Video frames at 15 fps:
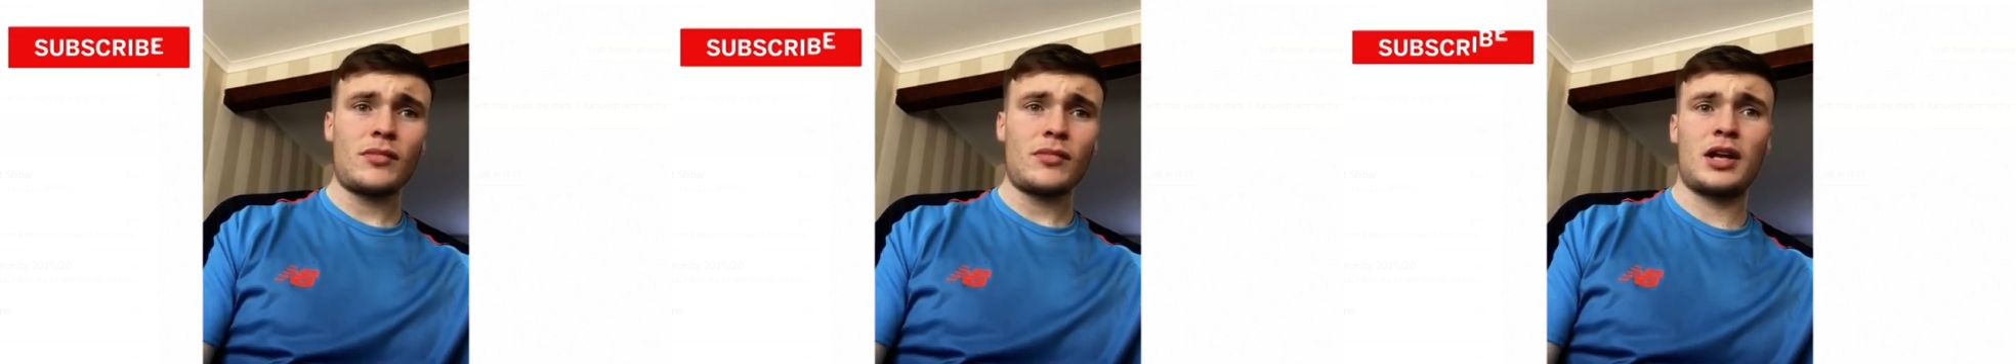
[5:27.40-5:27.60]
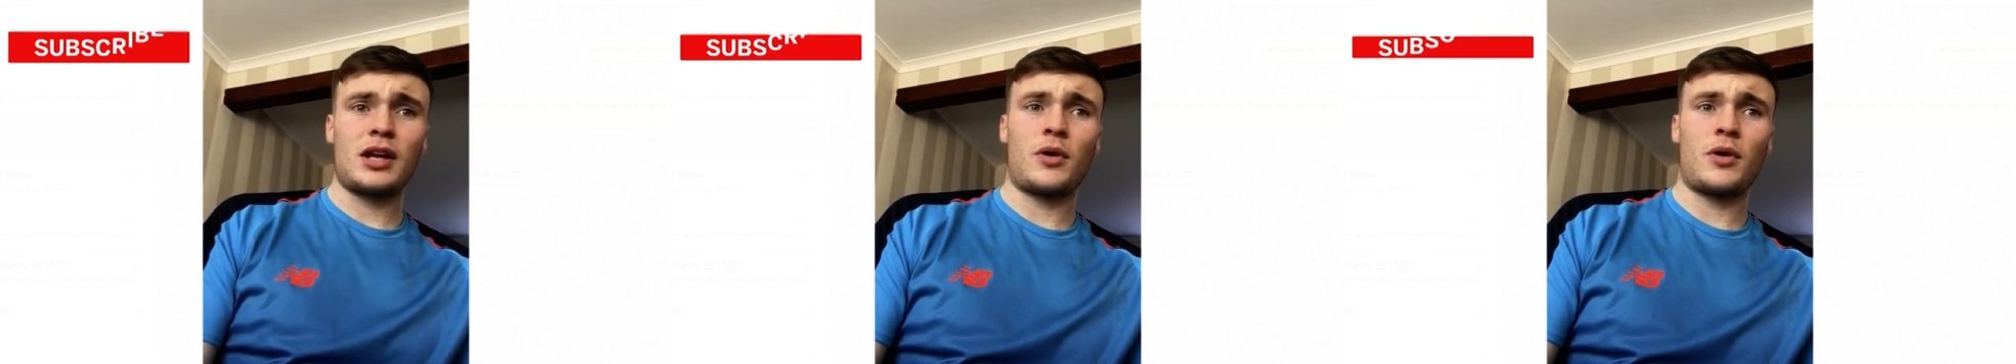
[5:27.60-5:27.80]

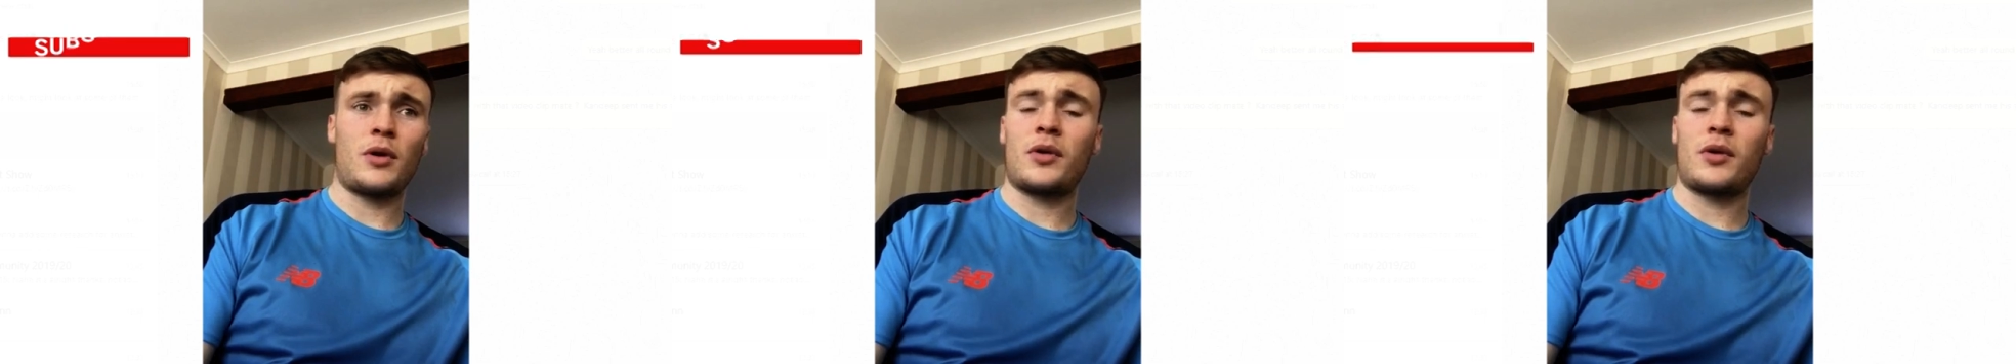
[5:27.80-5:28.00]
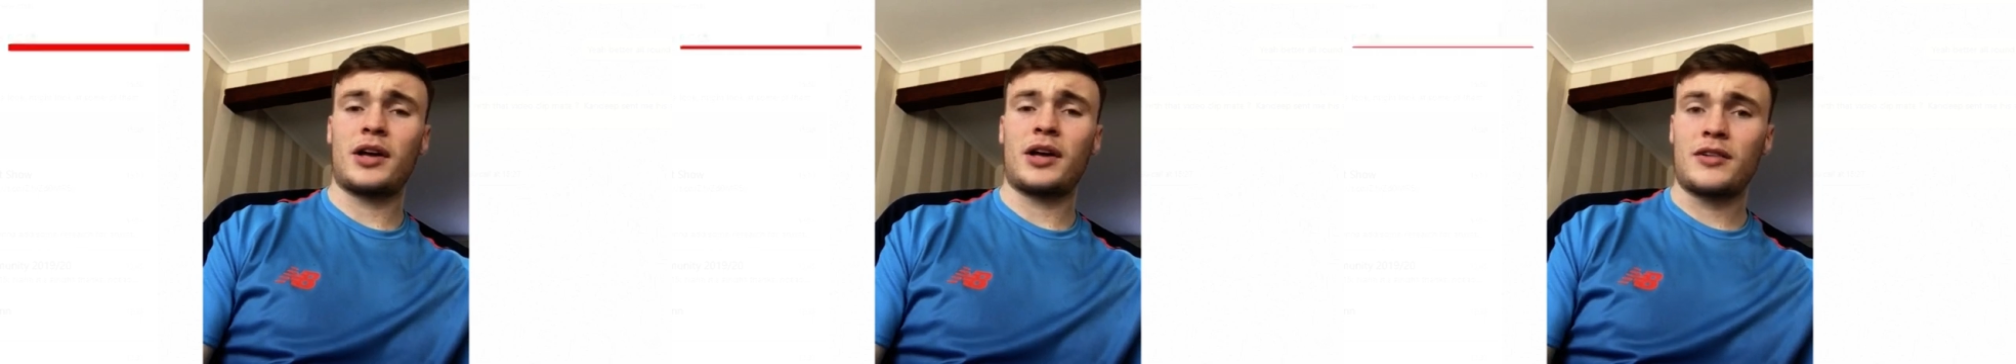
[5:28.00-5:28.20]
It won't
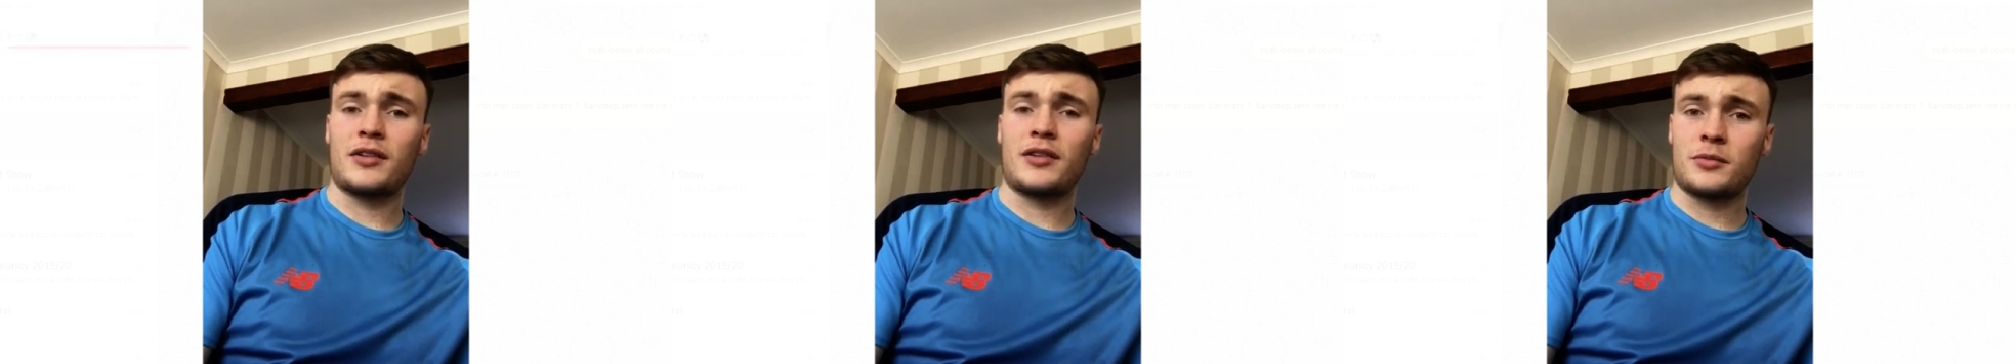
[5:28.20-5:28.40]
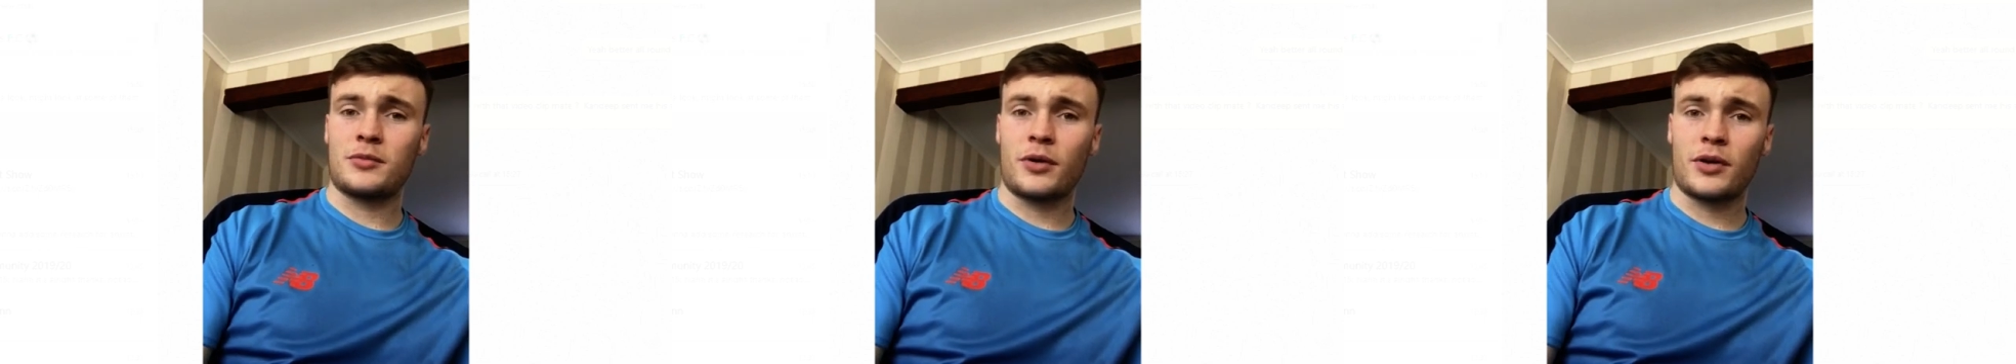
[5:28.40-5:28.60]
let
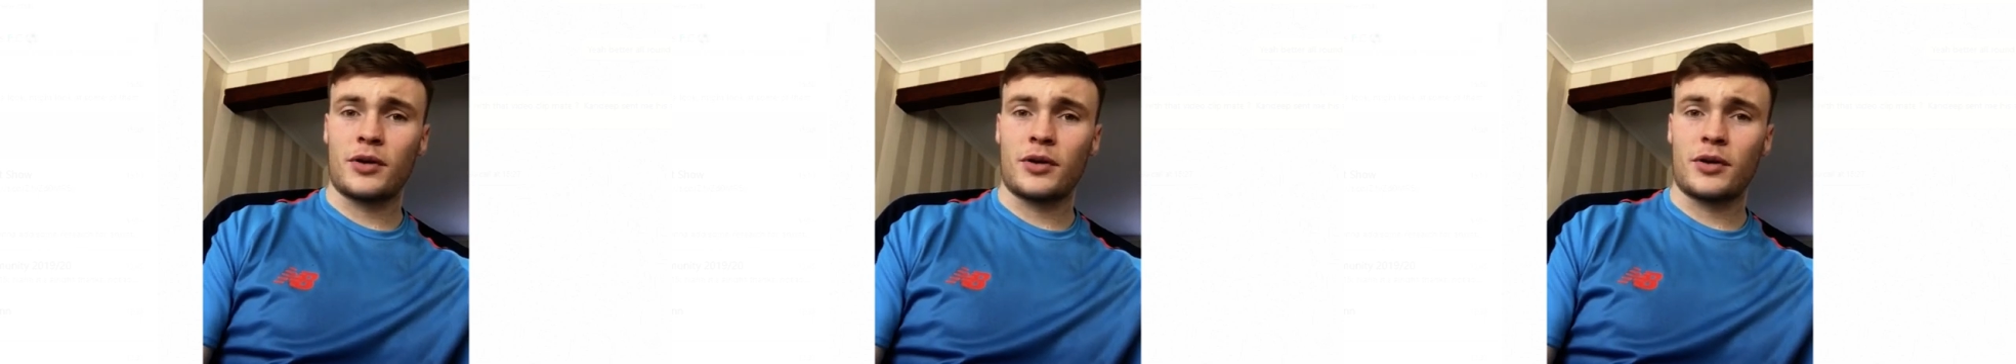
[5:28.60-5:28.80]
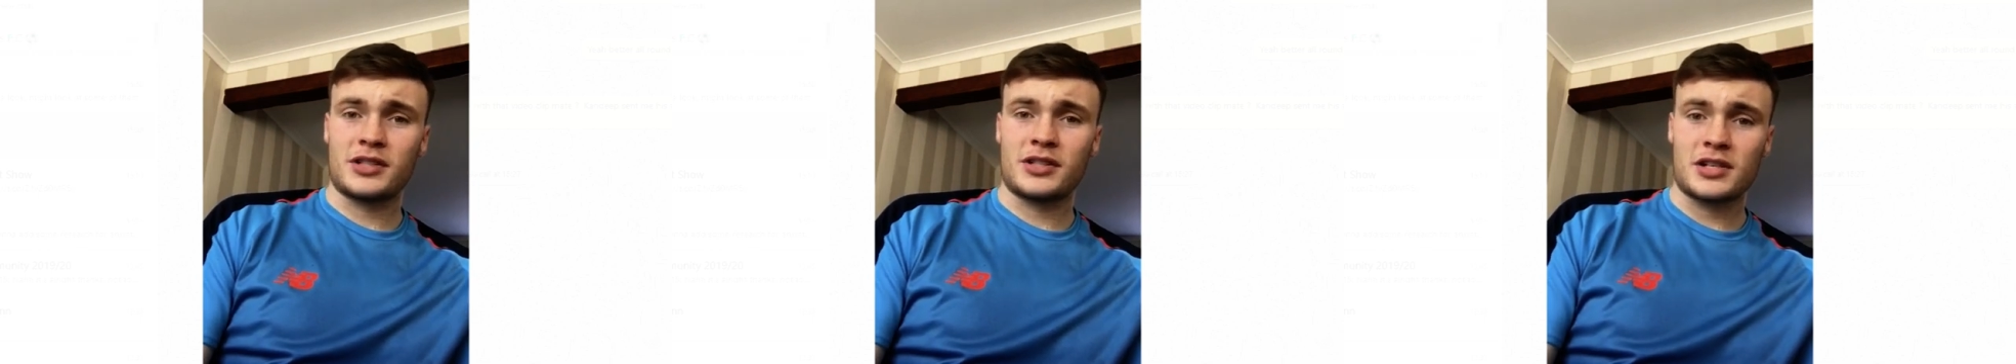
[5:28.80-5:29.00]
your
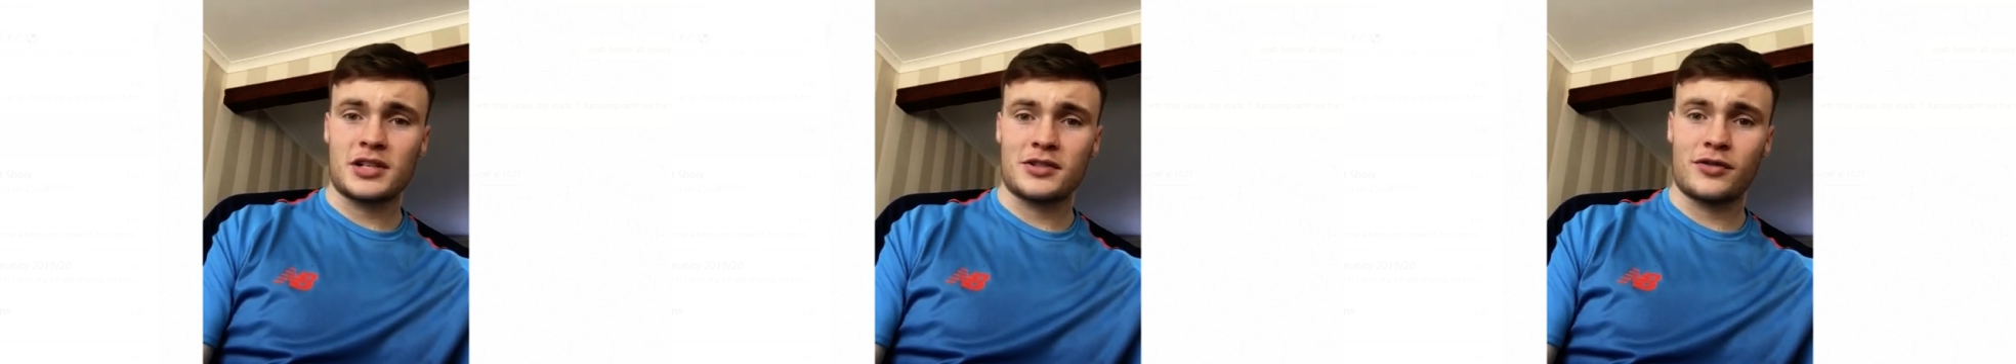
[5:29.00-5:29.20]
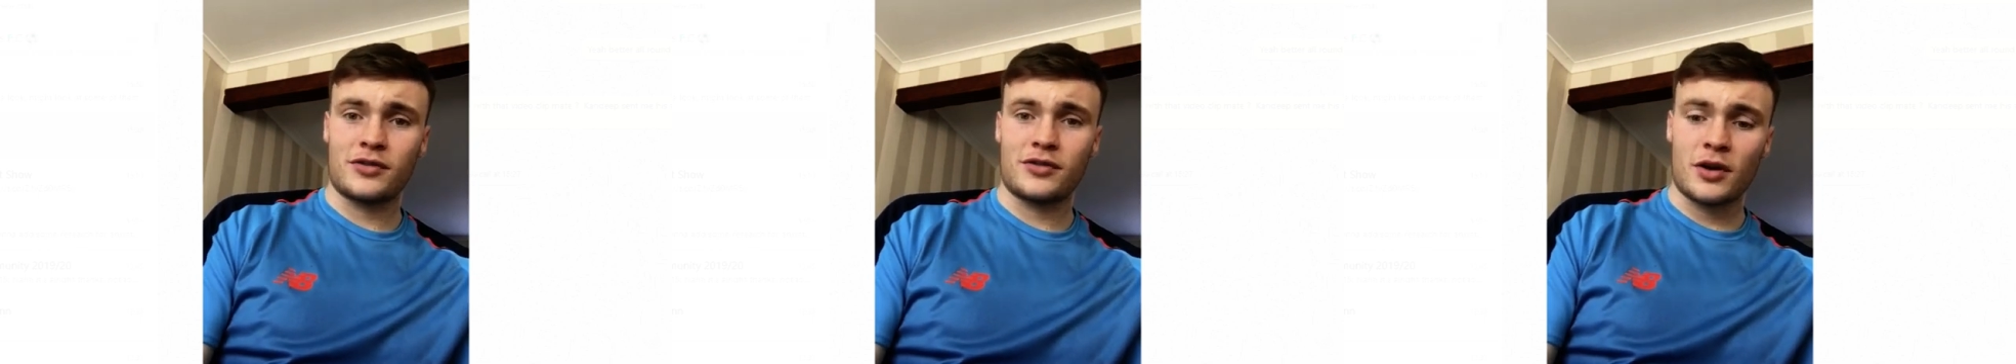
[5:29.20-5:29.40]

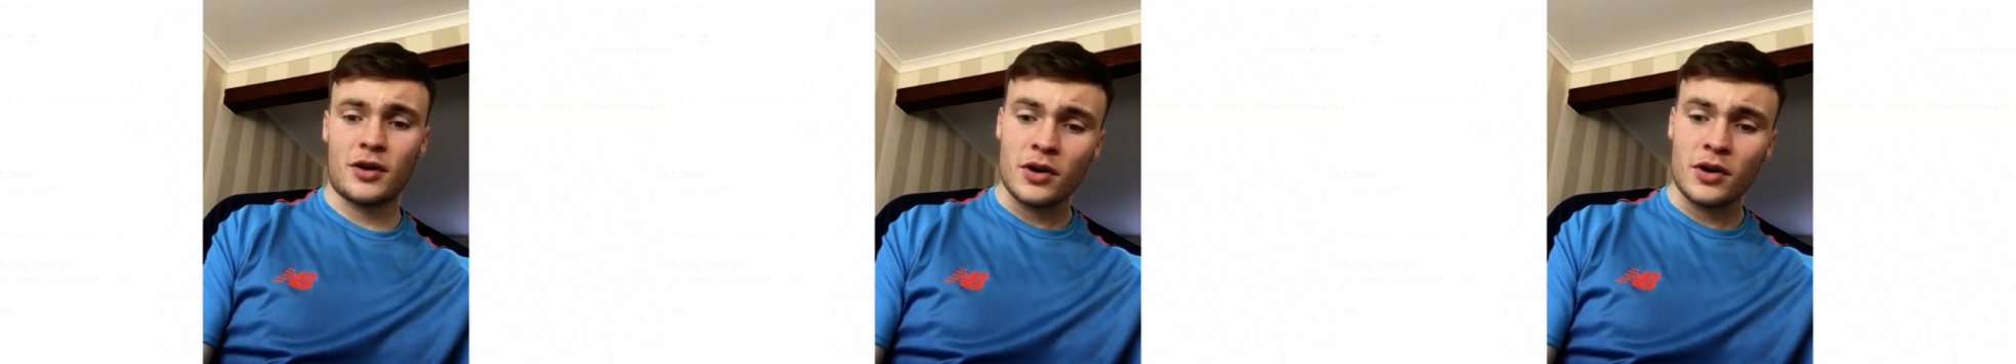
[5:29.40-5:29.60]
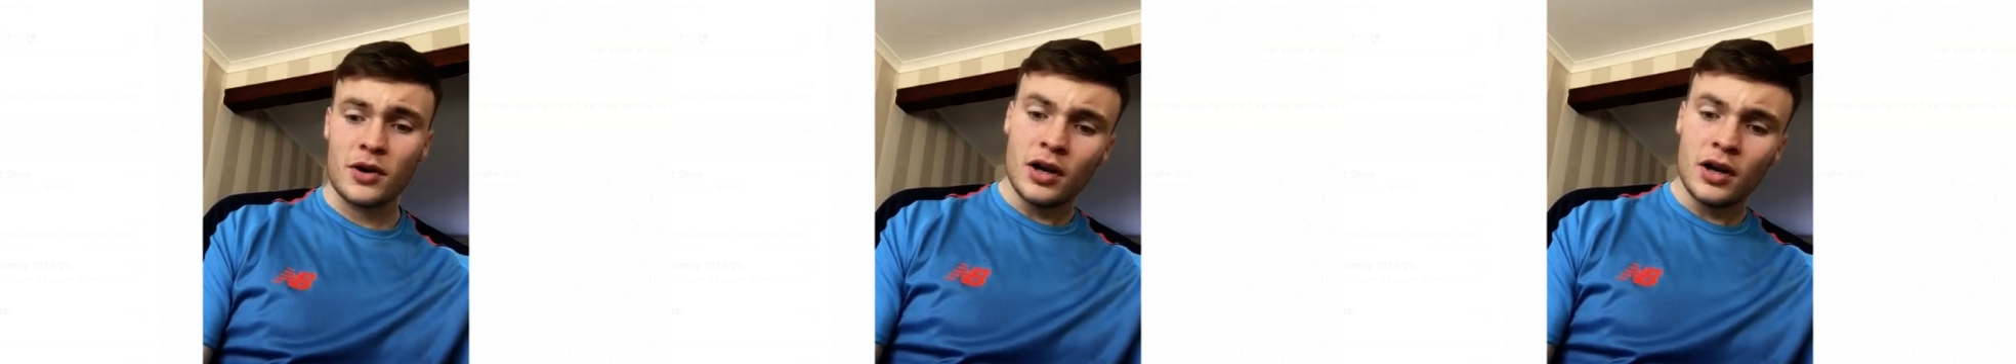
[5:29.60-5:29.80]
sessions flow.